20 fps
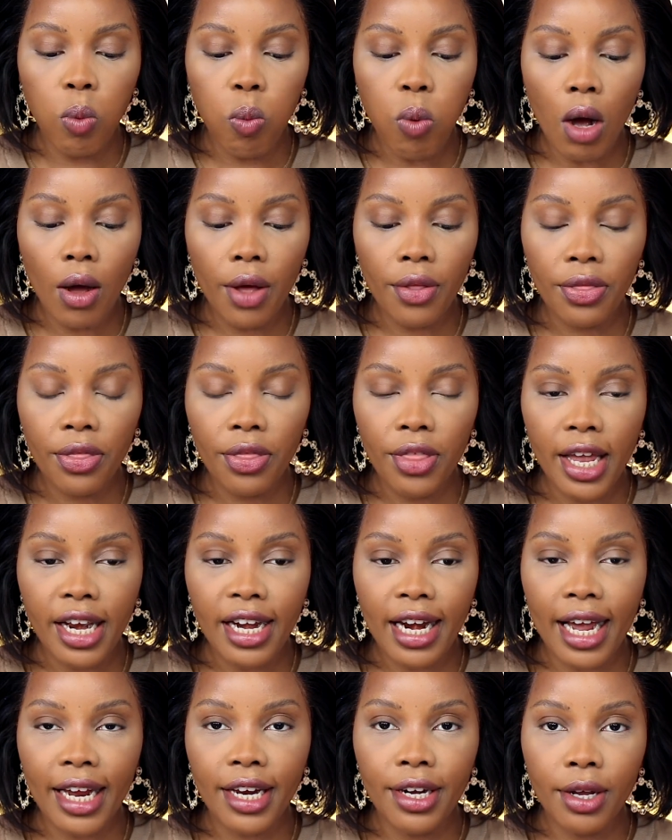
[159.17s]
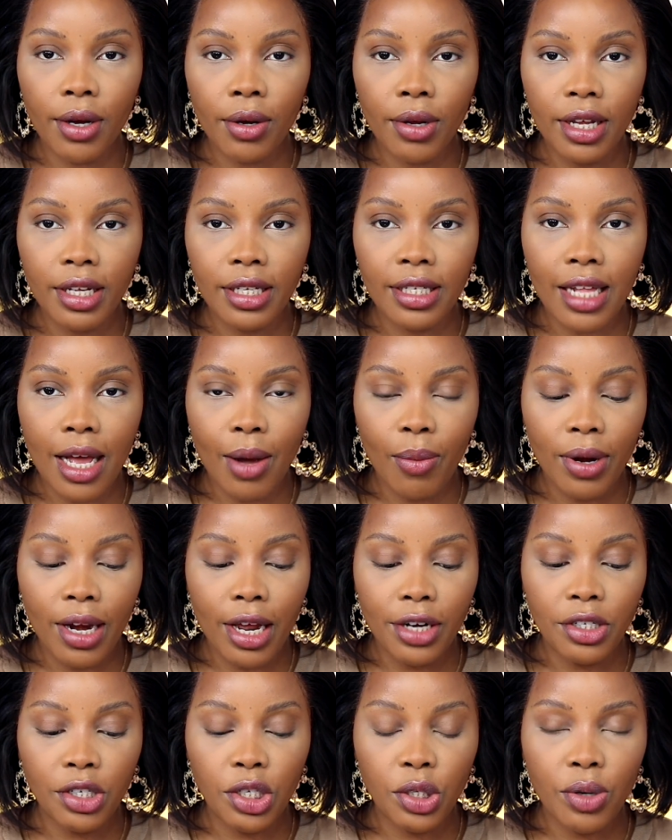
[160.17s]
One thing I noticed that when
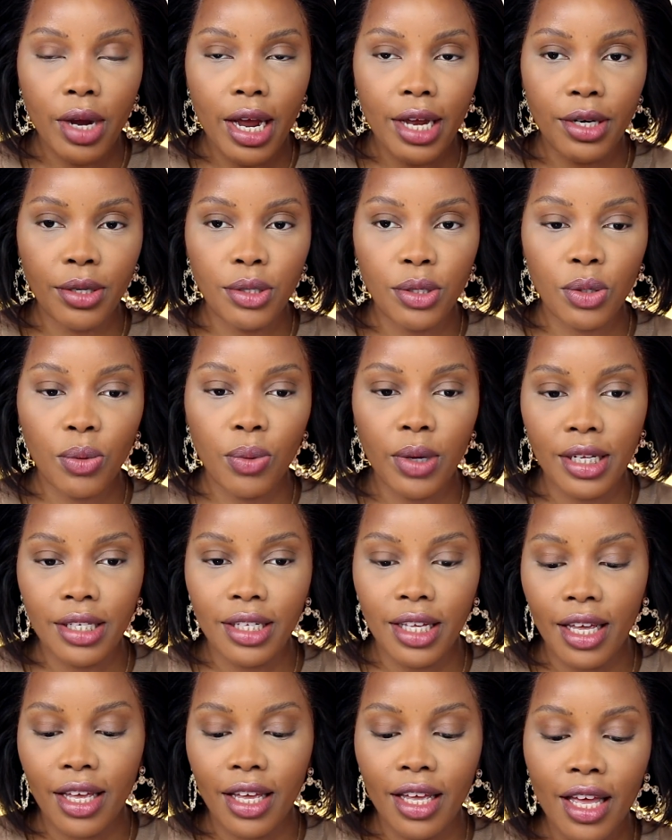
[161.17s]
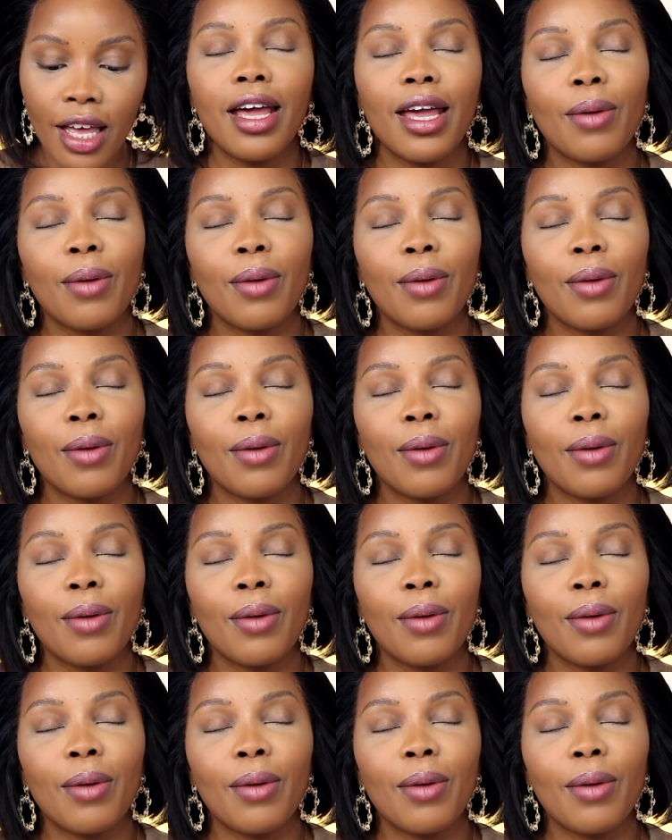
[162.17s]
I just tried to squeeze it,